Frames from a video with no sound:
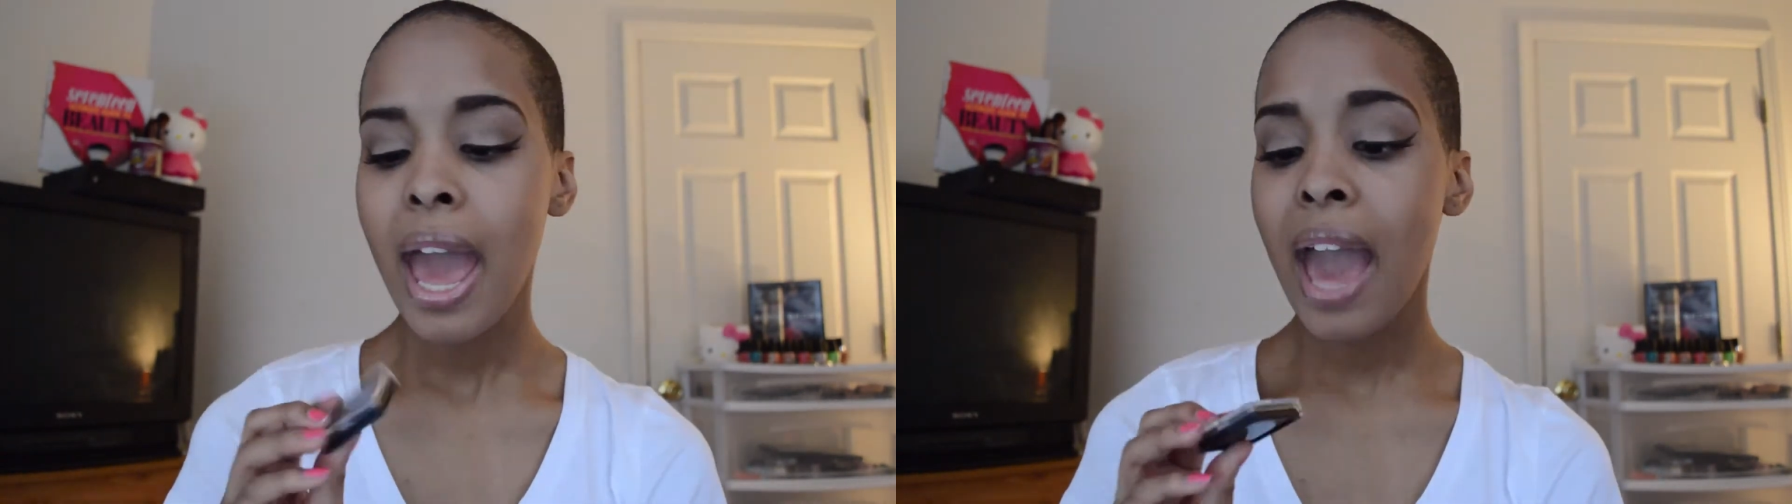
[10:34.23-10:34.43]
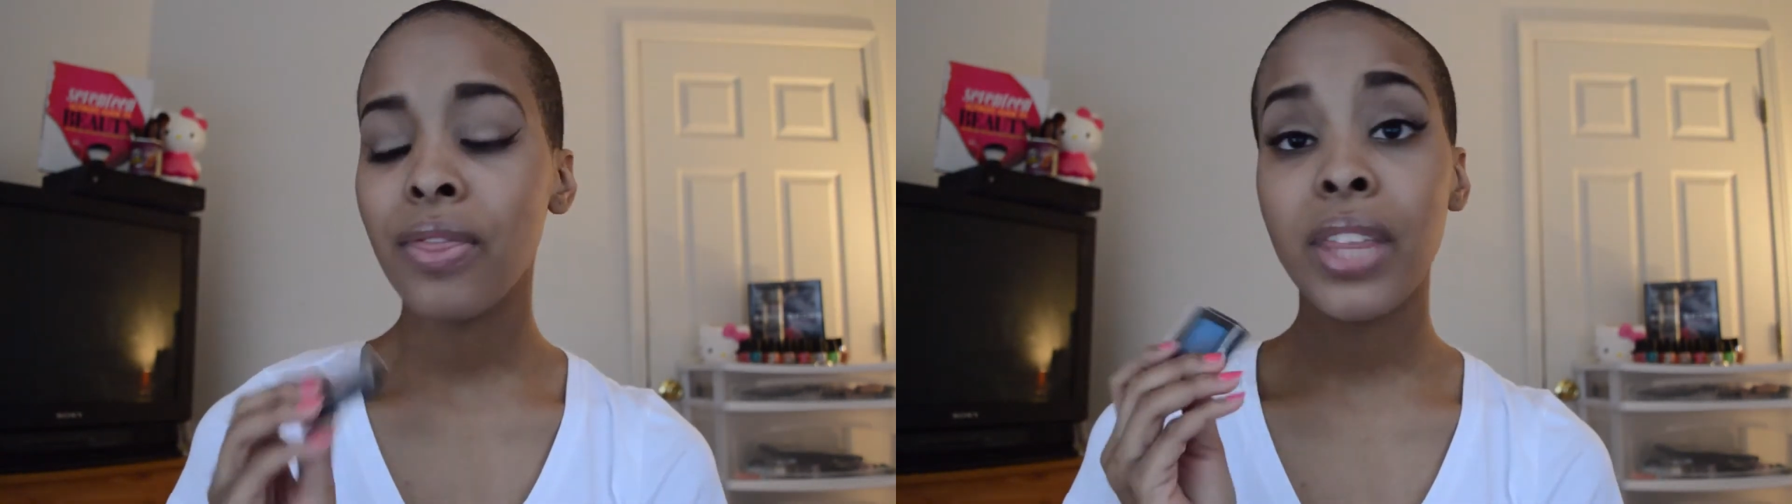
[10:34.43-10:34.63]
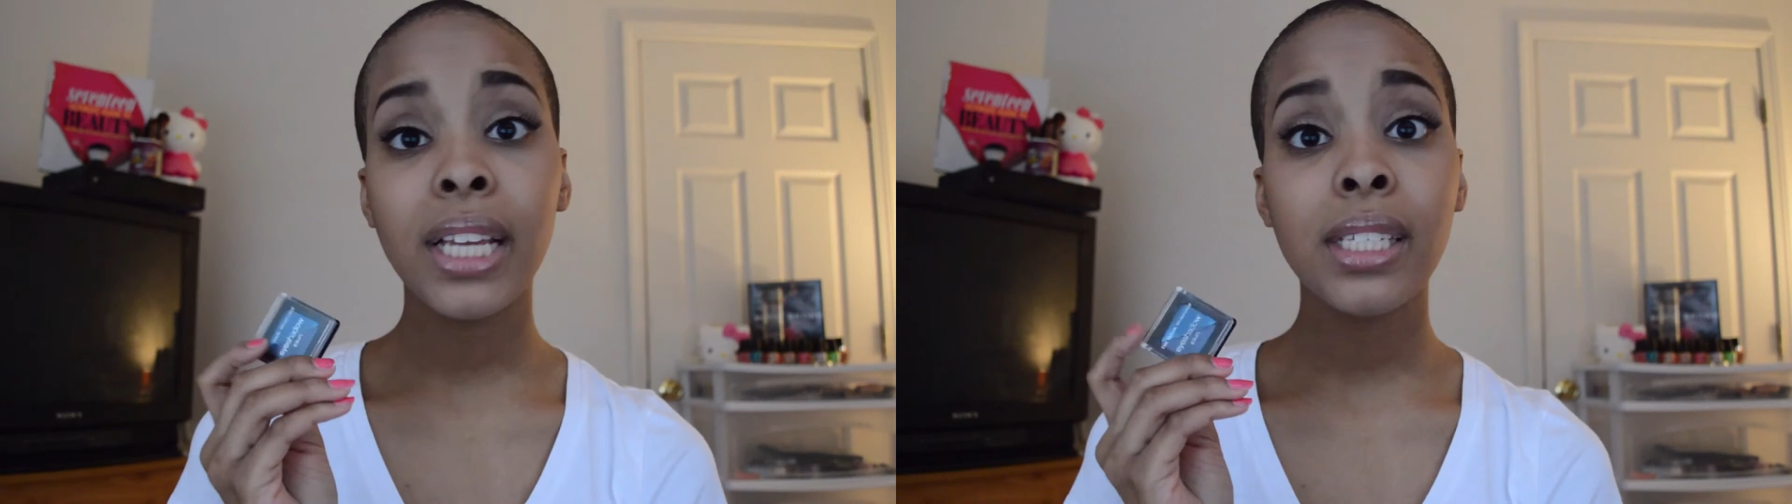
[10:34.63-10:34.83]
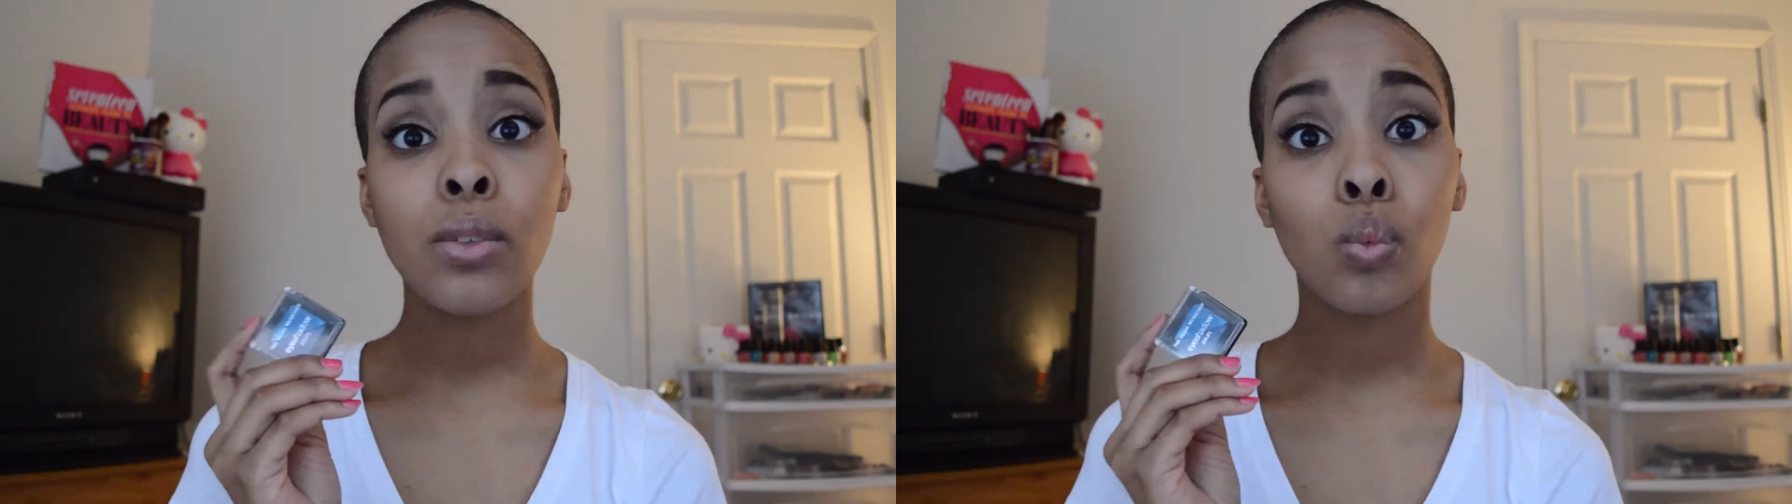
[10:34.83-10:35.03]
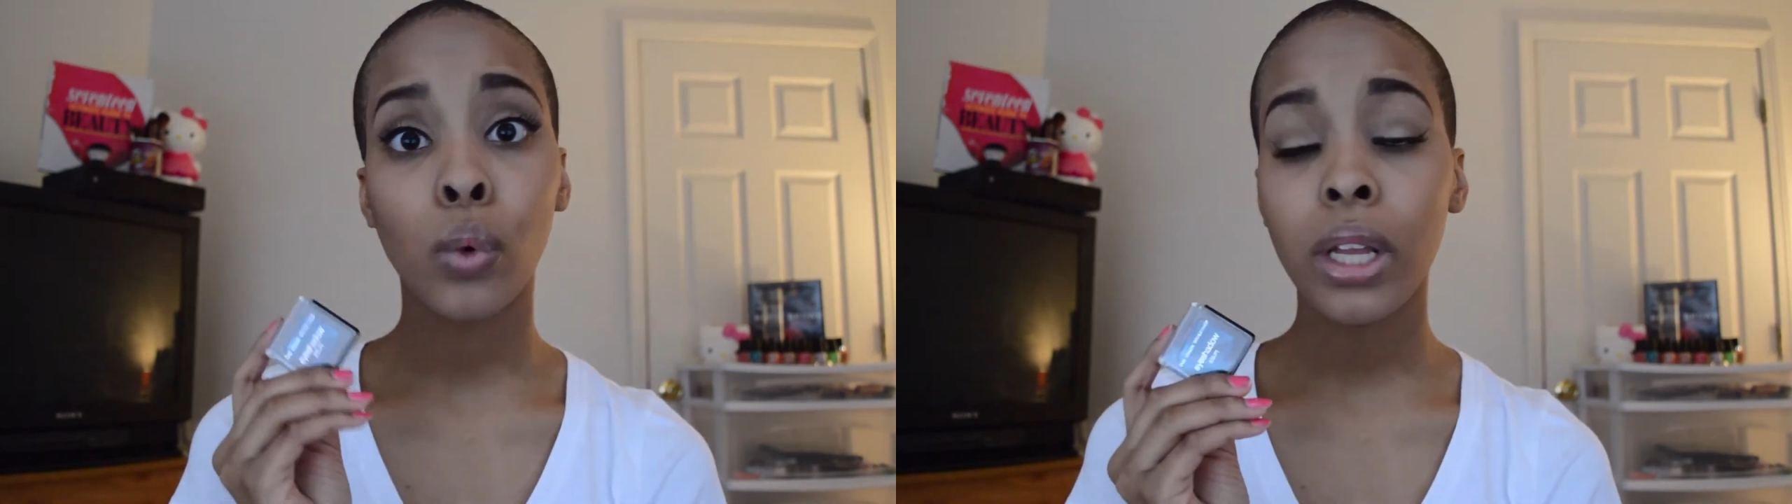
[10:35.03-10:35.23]
And this
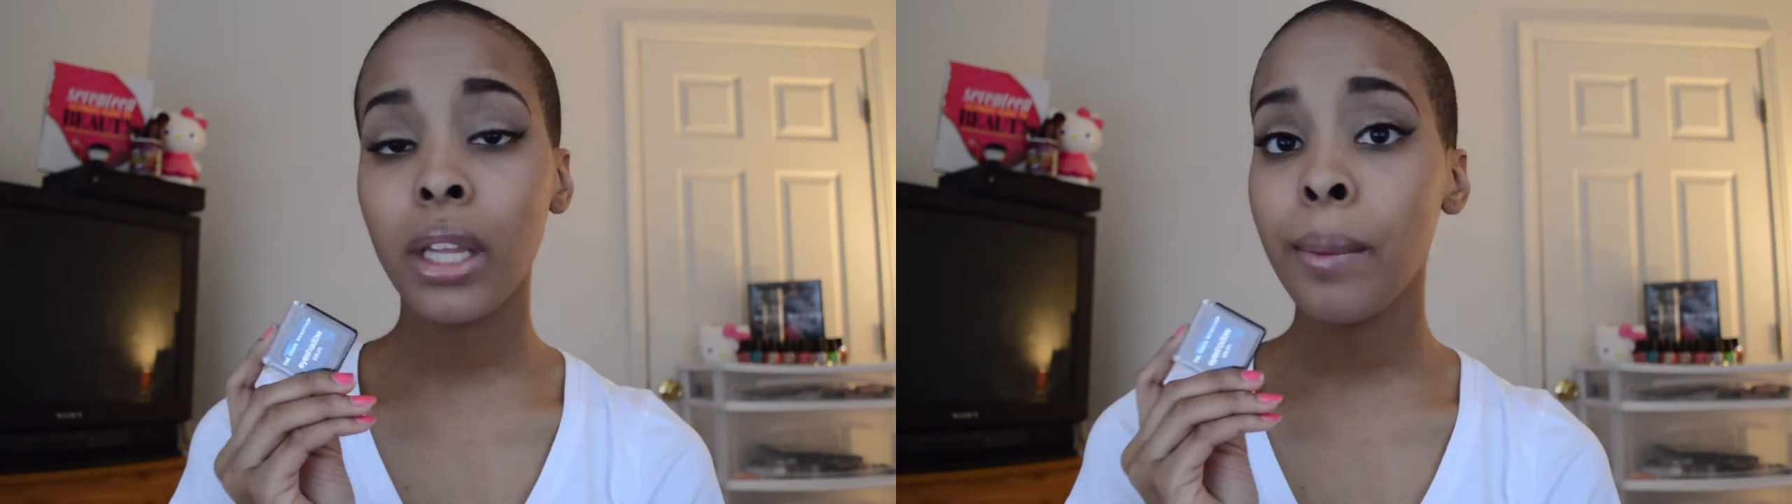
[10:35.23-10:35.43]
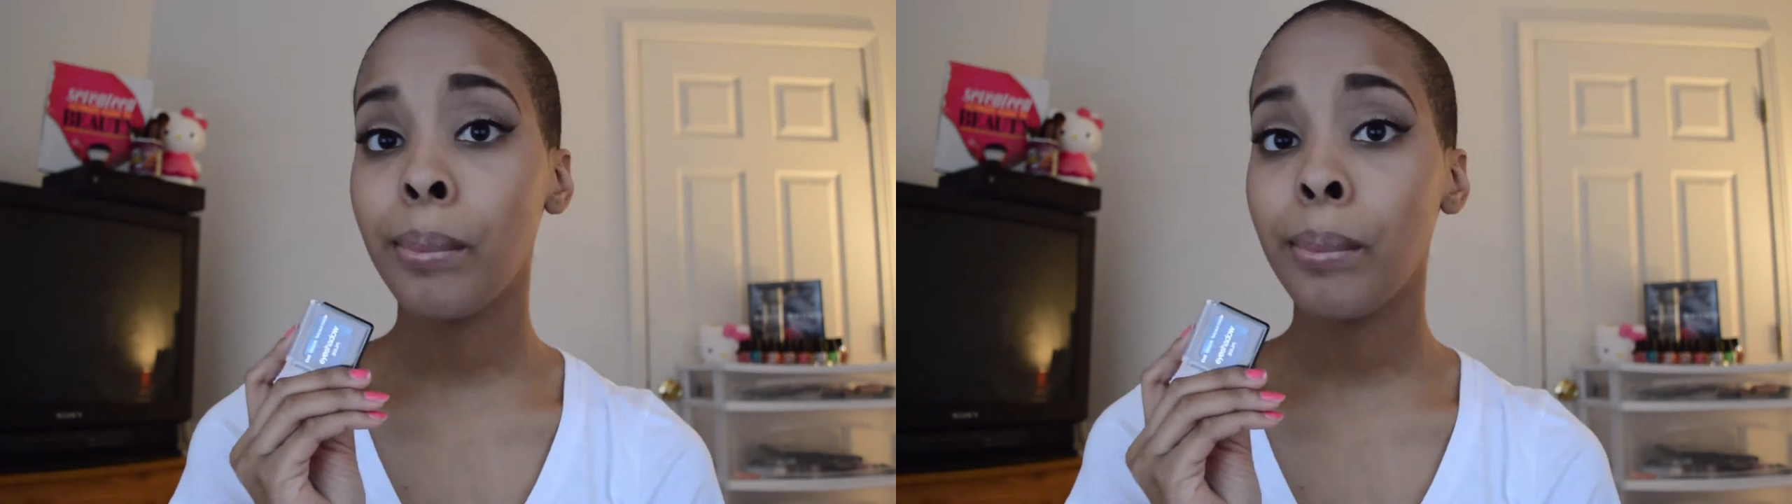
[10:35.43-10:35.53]
really